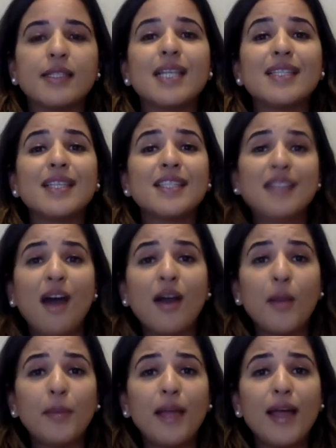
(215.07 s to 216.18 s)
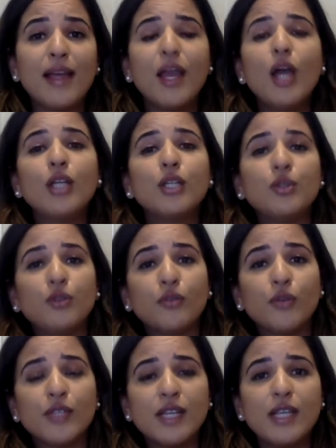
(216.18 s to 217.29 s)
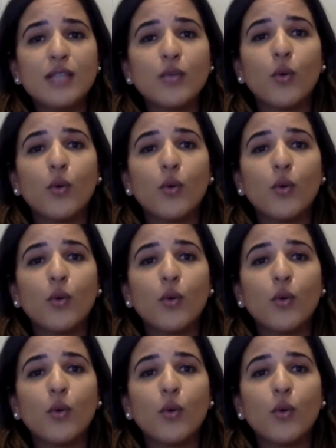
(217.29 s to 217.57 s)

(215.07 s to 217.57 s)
This does not apply to universities